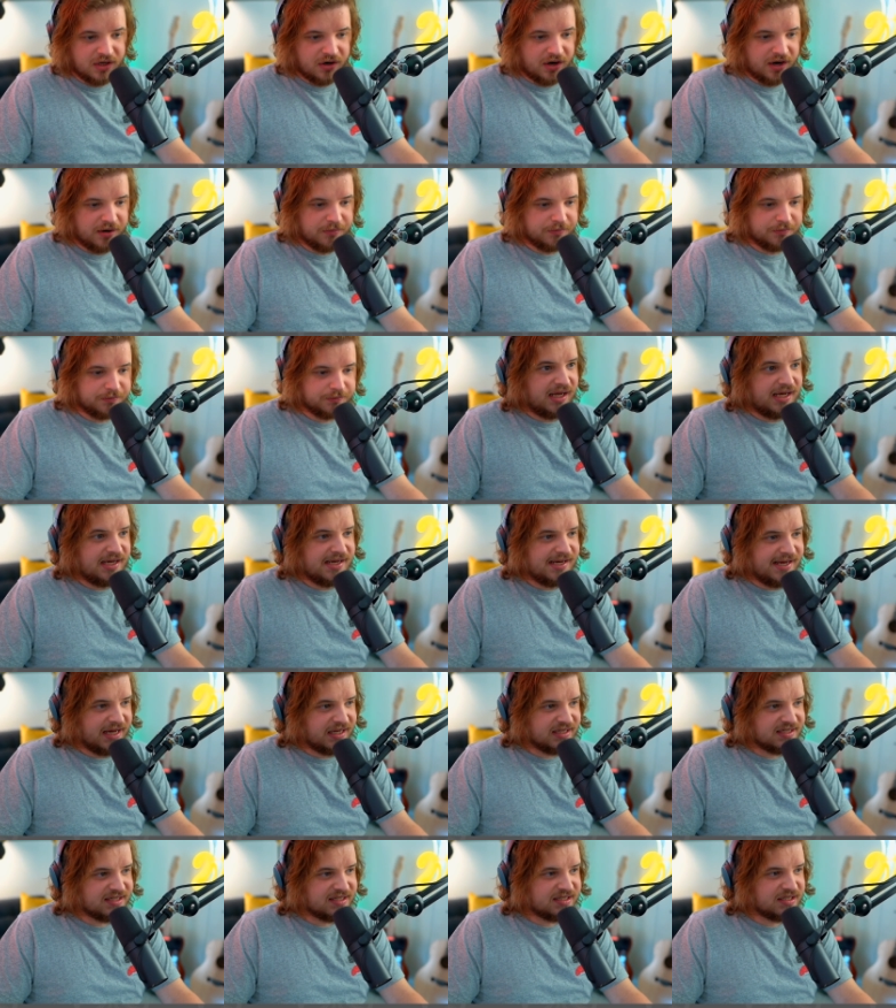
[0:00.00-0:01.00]
All right. I
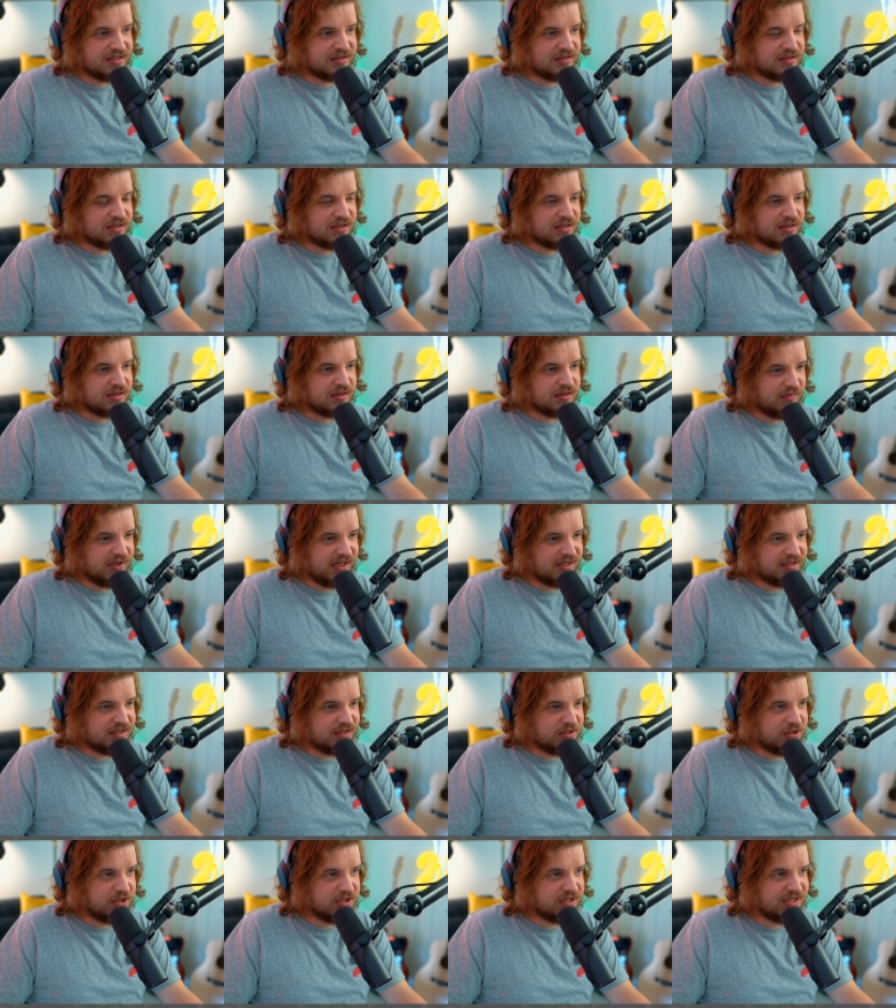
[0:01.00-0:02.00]
guess
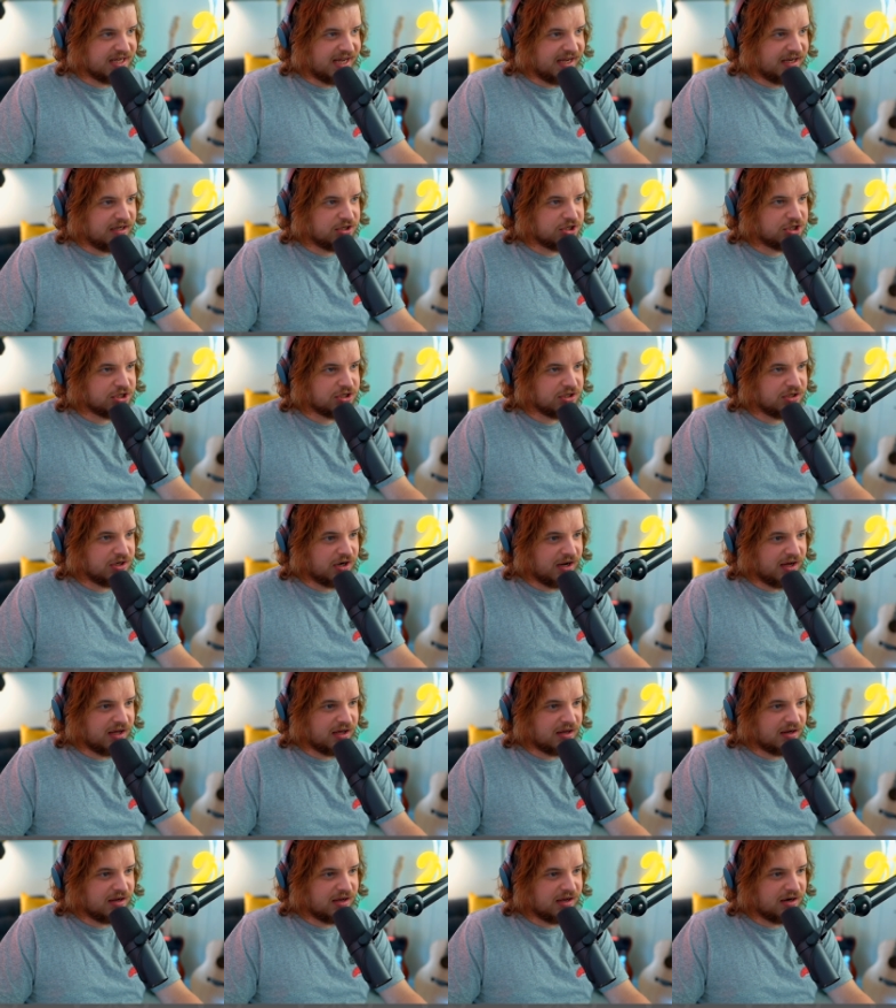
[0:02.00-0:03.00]
let's just age. You
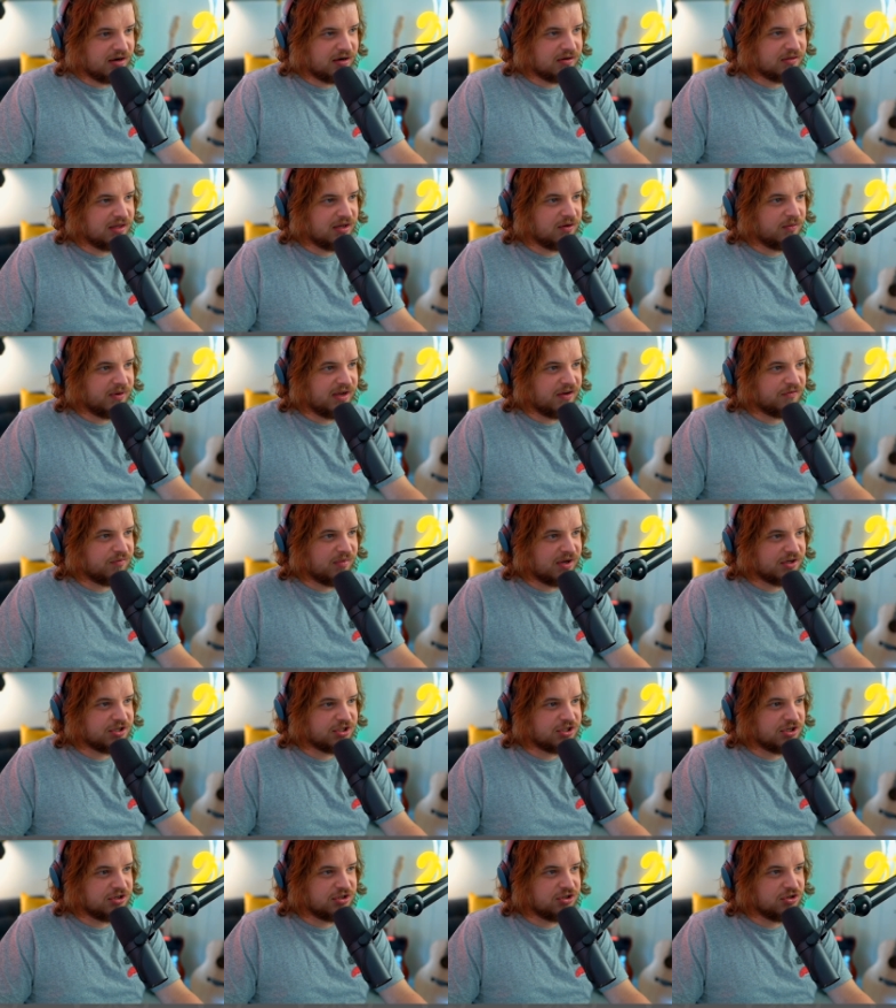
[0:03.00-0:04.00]
know, I don't think we have
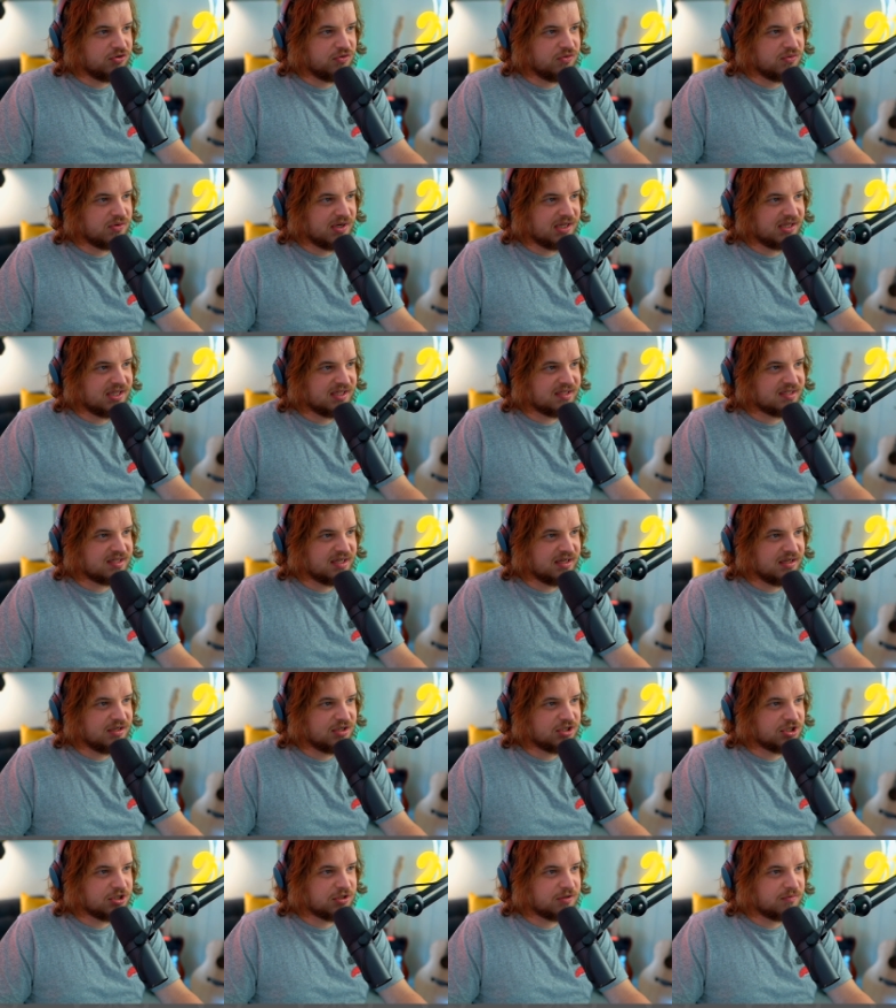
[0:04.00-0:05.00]
much to do at this
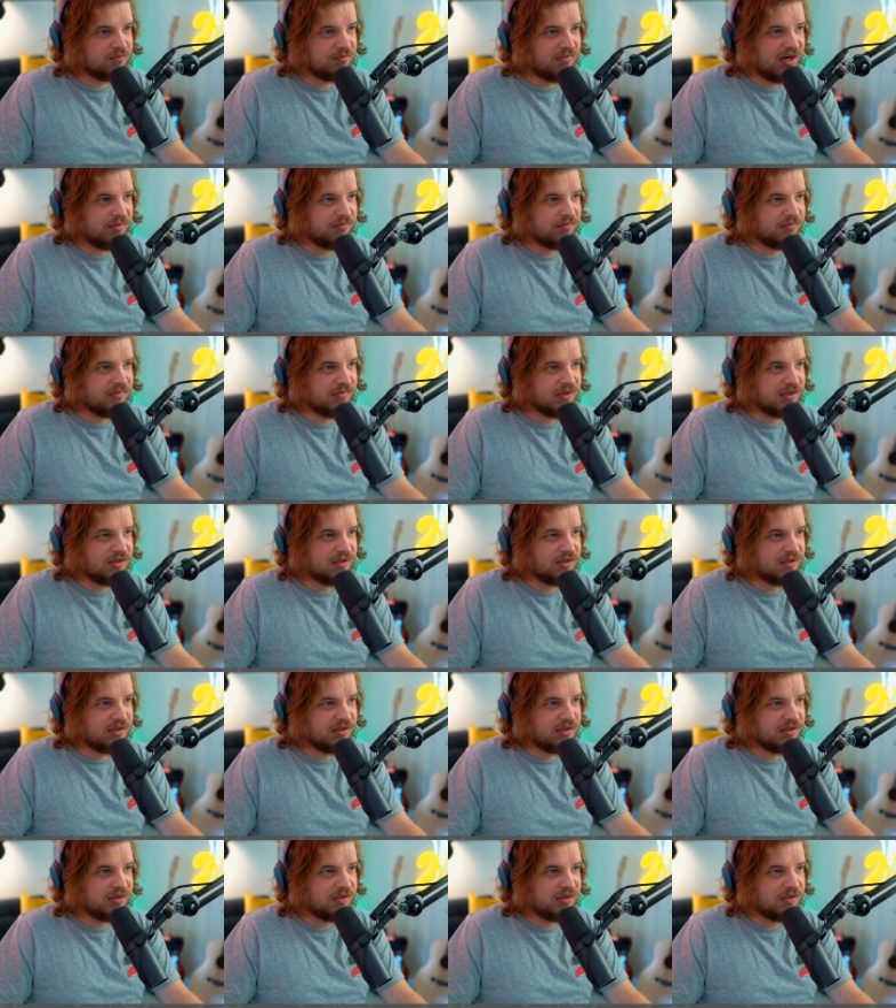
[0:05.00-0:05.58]
age. Mum,